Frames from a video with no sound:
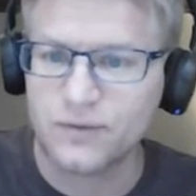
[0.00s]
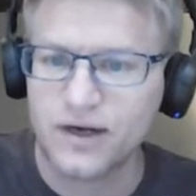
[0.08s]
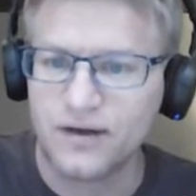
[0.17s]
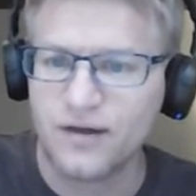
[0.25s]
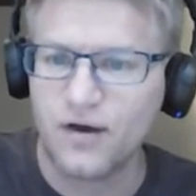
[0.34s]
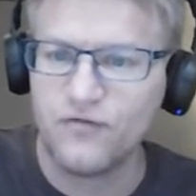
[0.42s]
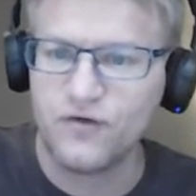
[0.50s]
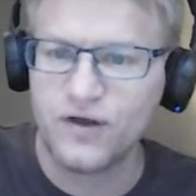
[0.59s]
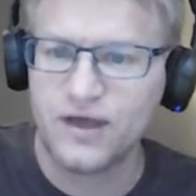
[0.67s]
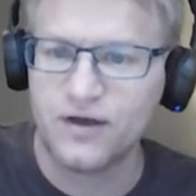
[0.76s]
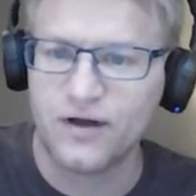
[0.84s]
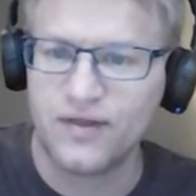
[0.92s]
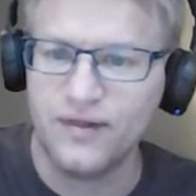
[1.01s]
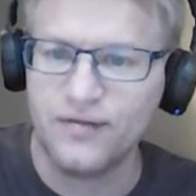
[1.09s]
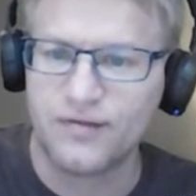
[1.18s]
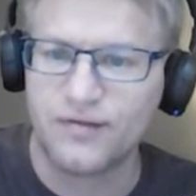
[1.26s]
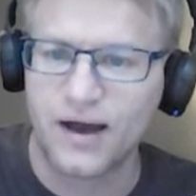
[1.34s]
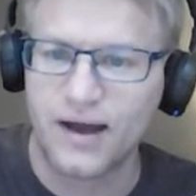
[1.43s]
We're going to say over here on
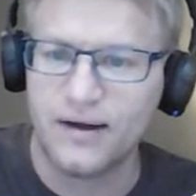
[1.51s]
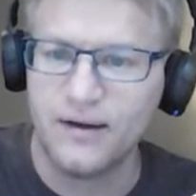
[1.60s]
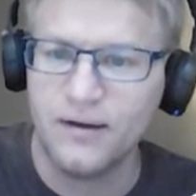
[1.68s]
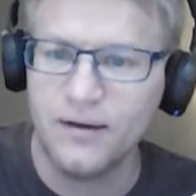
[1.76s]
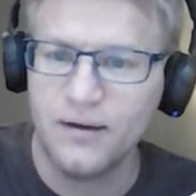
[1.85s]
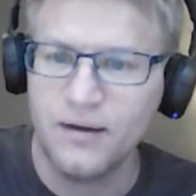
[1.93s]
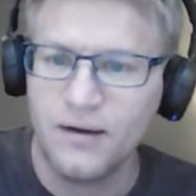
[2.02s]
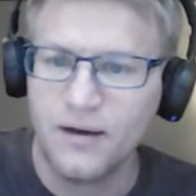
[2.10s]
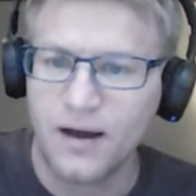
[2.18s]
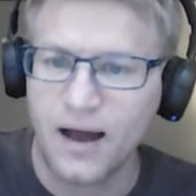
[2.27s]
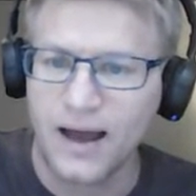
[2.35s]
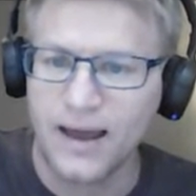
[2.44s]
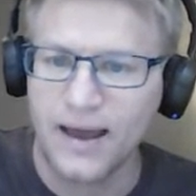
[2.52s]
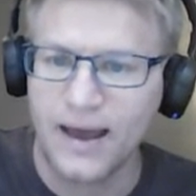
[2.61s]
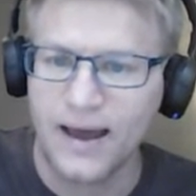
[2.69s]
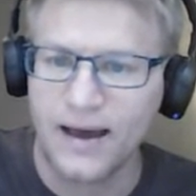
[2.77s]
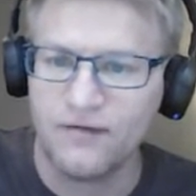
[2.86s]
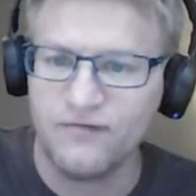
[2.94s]
this side, I
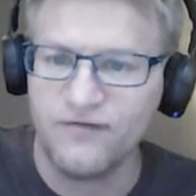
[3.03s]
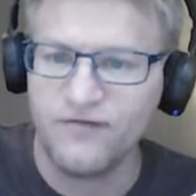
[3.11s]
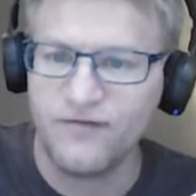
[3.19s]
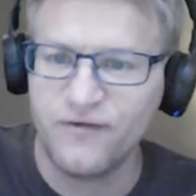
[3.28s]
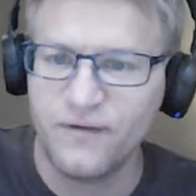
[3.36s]
have